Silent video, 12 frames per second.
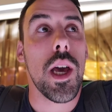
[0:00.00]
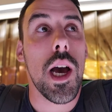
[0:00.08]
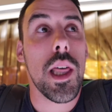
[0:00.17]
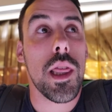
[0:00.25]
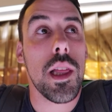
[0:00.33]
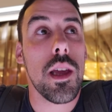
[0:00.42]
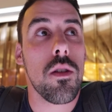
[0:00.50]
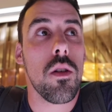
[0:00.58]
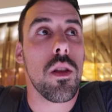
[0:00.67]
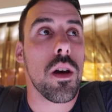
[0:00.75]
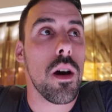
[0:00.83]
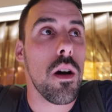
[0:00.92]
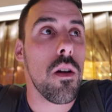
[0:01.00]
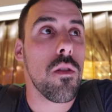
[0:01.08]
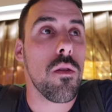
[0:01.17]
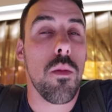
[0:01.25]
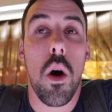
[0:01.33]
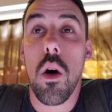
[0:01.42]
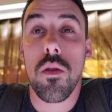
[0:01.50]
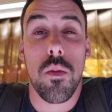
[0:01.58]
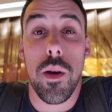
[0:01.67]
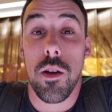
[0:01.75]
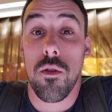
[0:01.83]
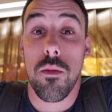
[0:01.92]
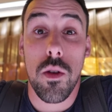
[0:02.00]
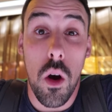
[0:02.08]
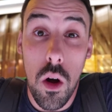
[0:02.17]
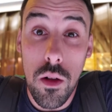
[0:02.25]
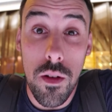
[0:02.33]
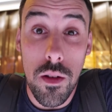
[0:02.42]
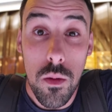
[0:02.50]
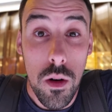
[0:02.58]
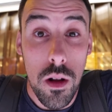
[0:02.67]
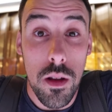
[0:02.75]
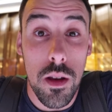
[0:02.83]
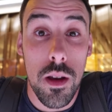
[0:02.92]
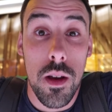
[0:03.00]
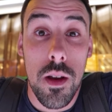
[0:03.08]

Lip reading: athletes, all the cars from all spectrums all around the world